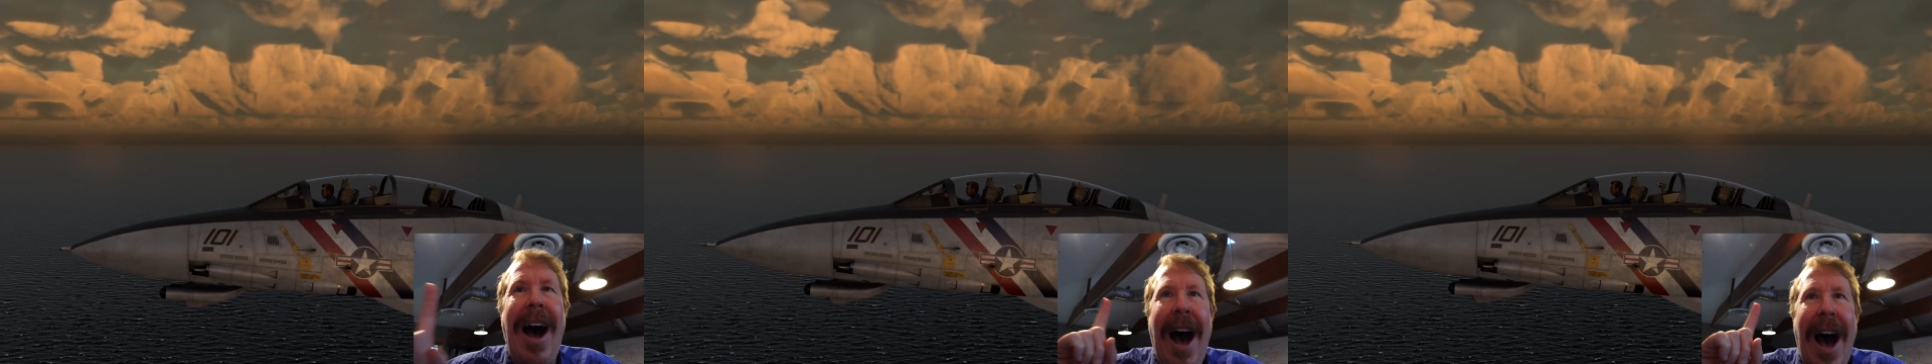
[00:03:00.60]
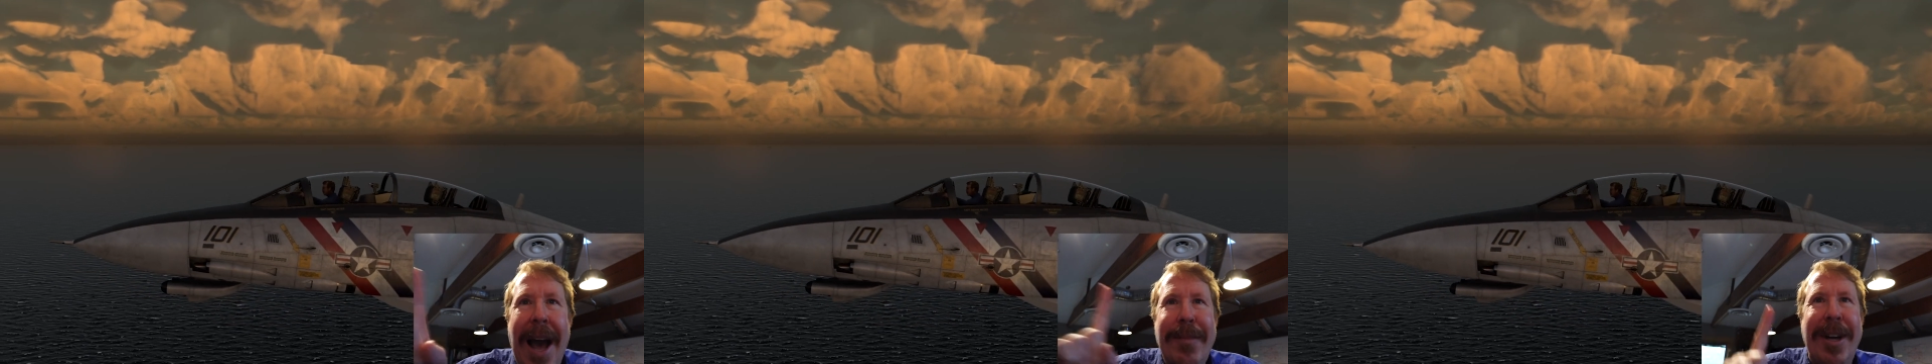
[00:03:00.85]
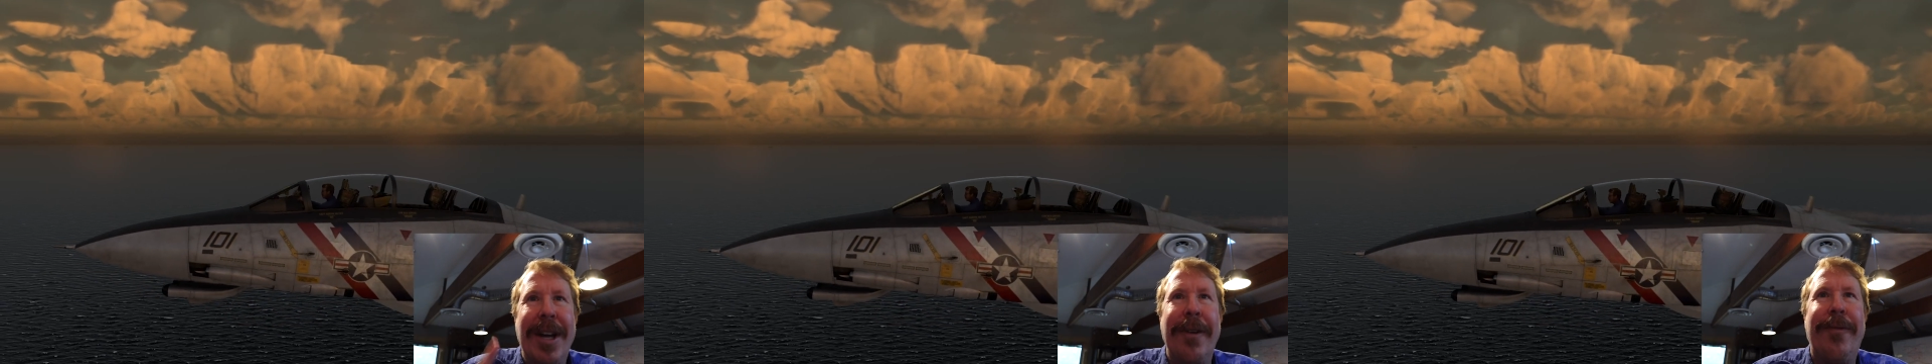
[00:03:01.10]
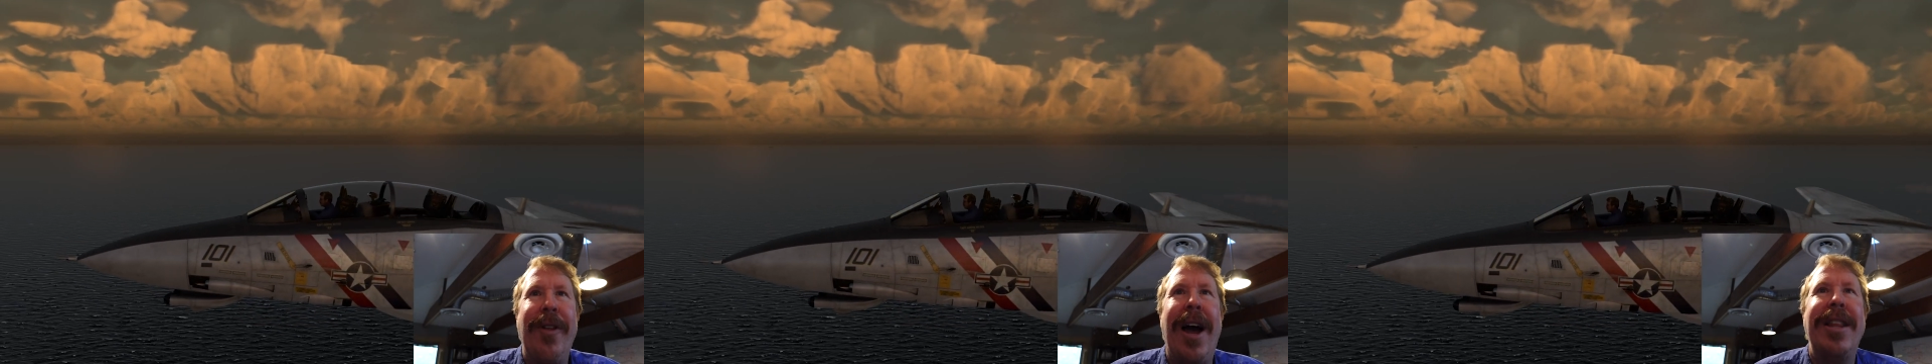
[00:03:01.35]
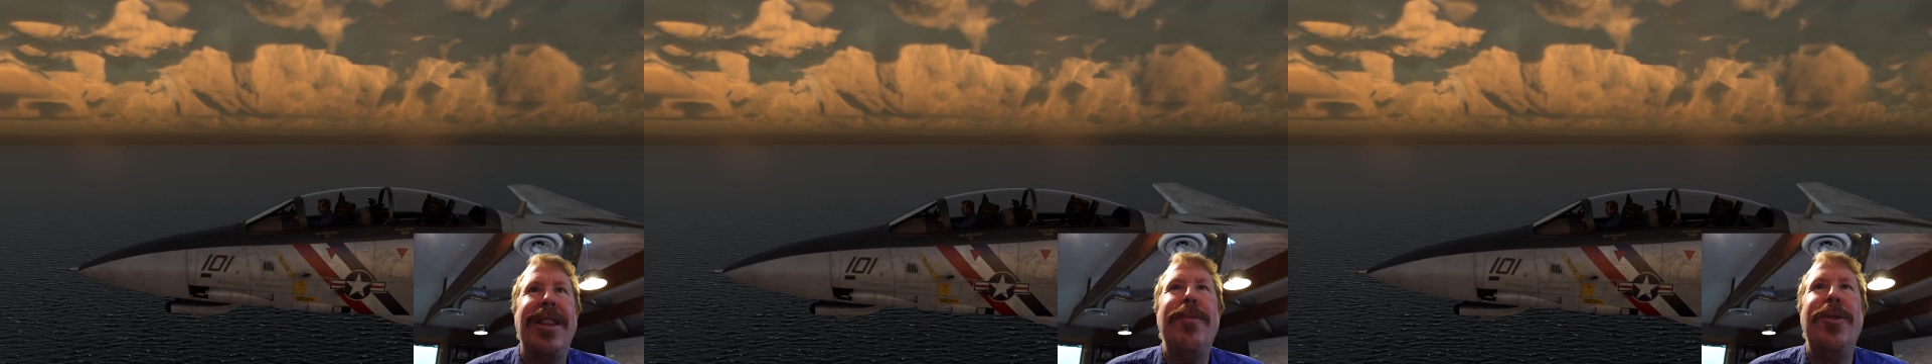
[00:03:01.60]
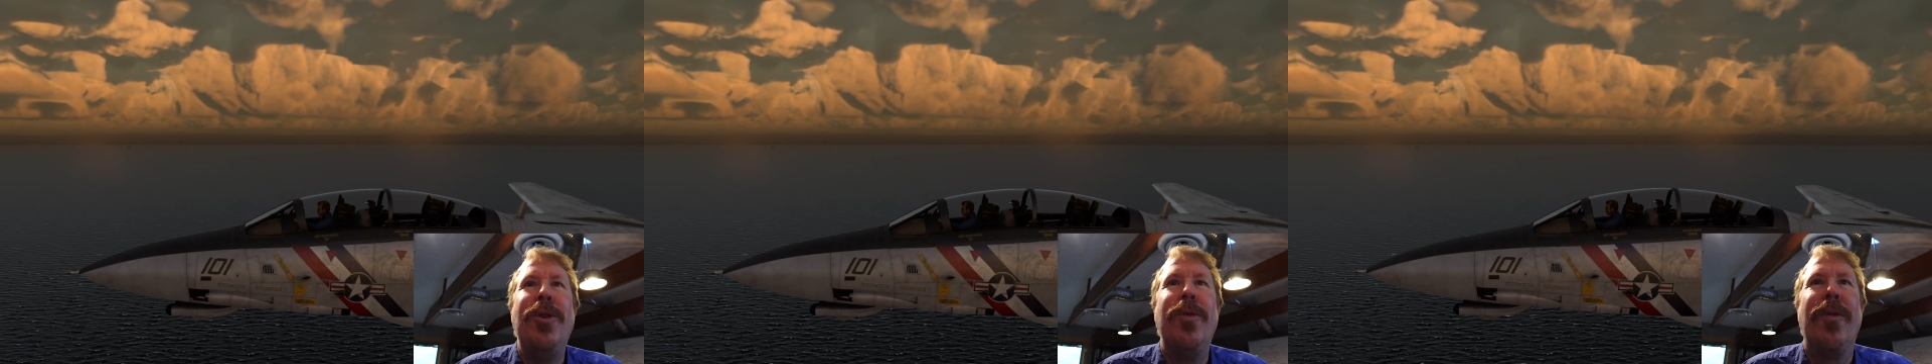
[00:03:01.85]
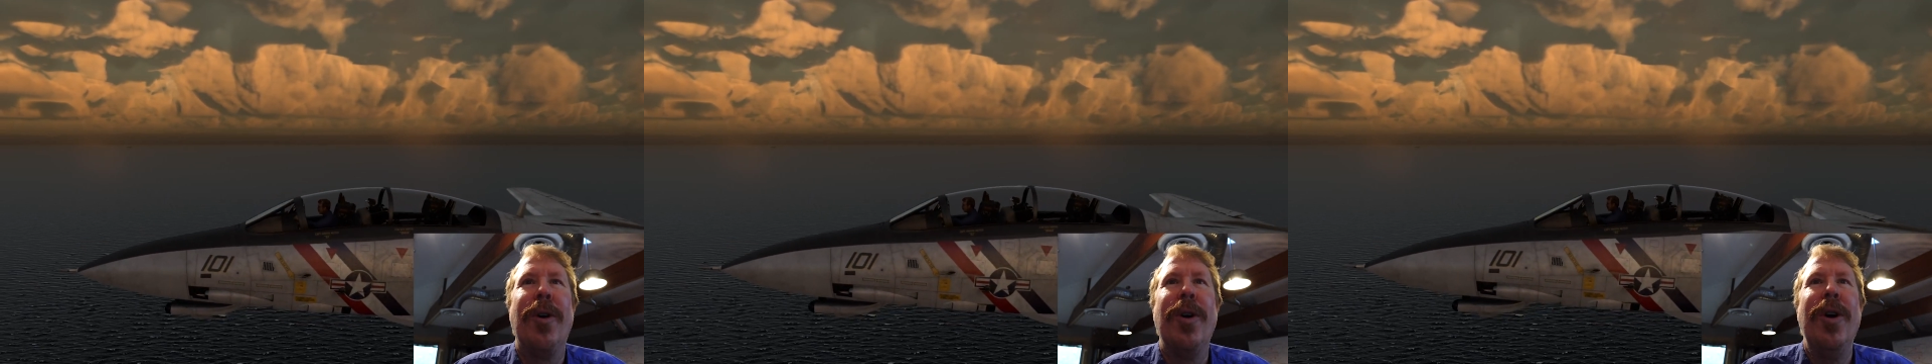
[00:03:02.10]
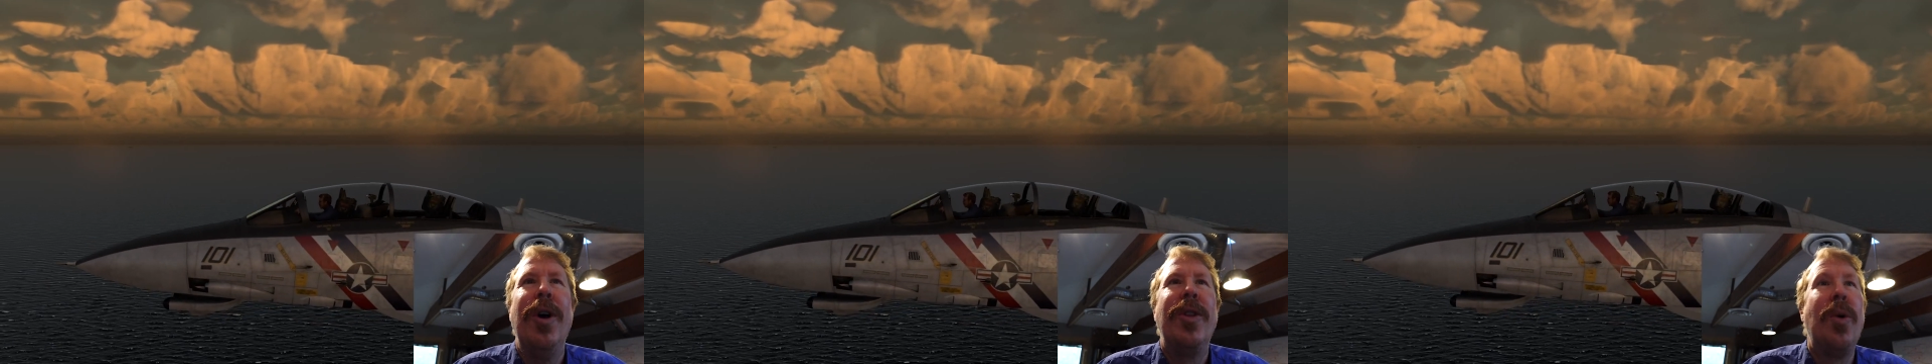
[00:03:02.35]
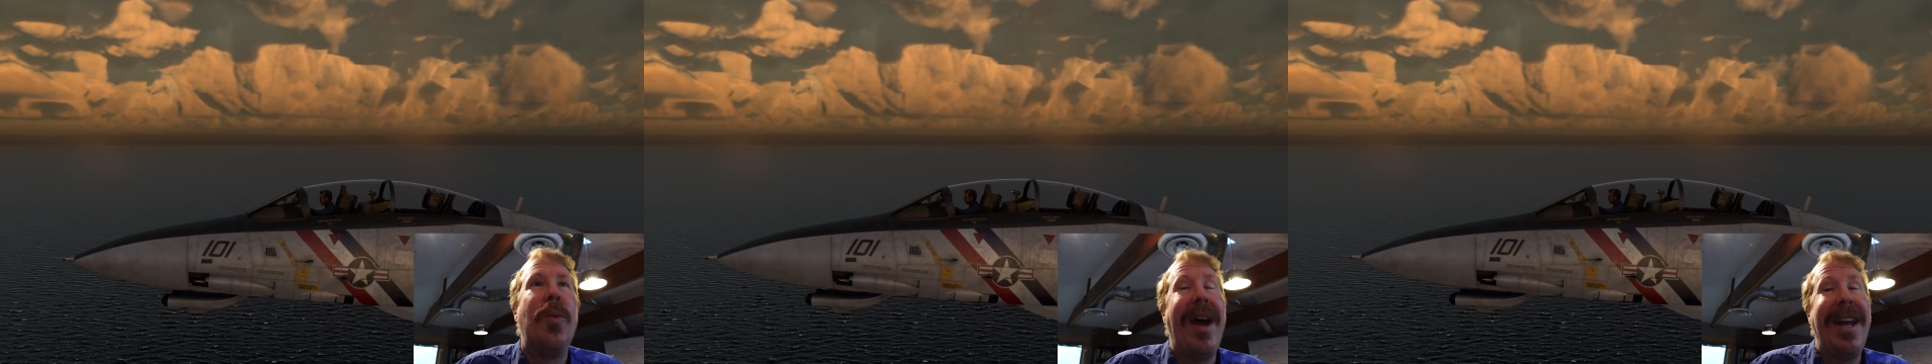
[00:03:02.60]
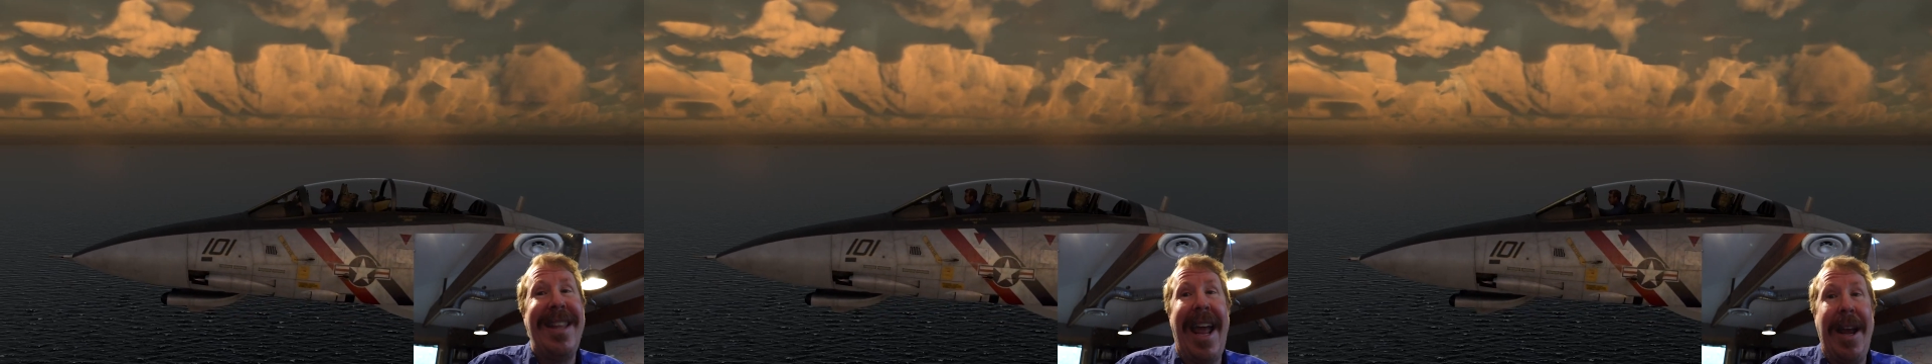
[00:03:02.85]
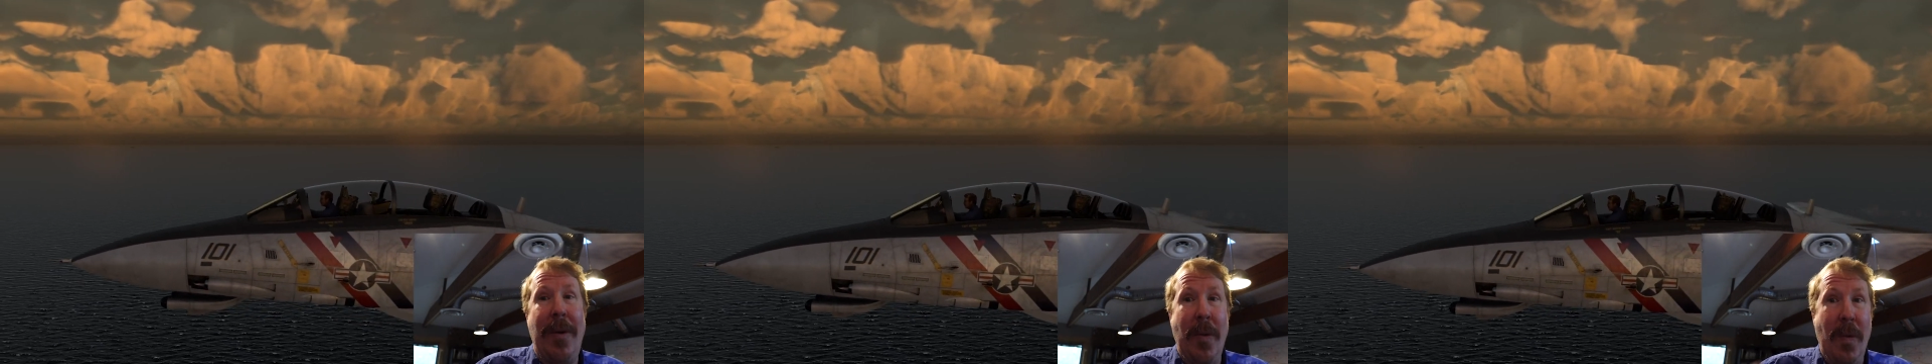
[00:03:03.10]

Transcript: I'm gonna fly the maneuver the way they